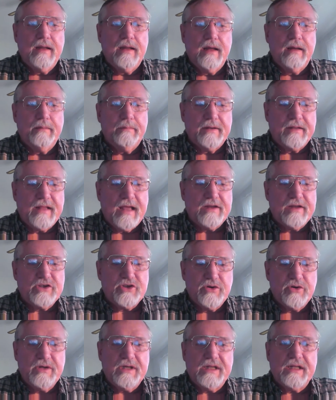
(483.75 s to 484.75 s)
but that
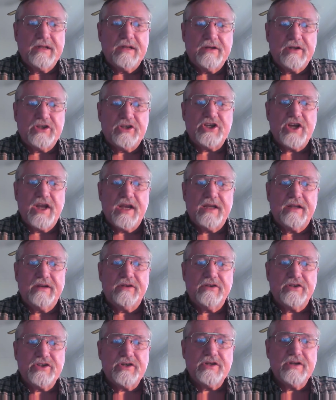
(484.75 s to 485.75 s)
journey to
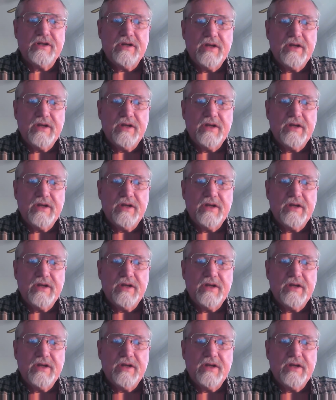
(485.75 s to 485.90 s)
change